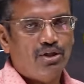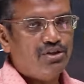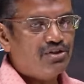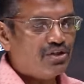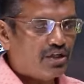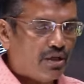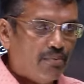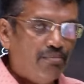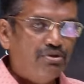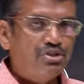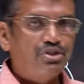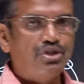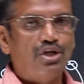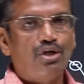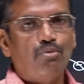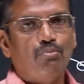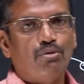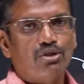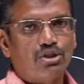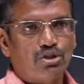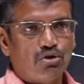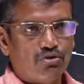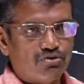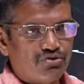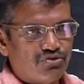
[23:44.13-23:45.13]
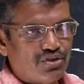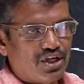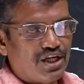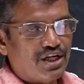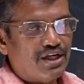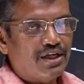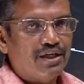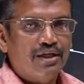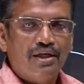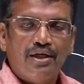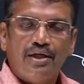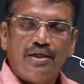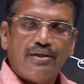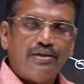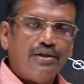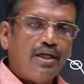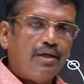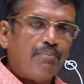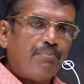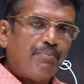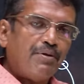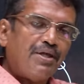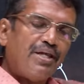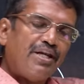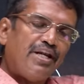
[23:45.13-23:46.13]
In the chemistry you must have seen
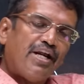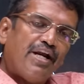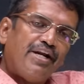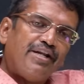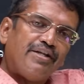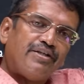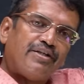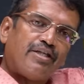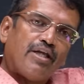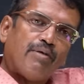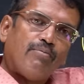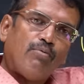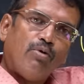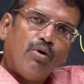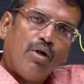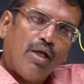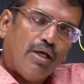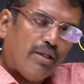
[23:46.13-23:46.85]
that periodic table.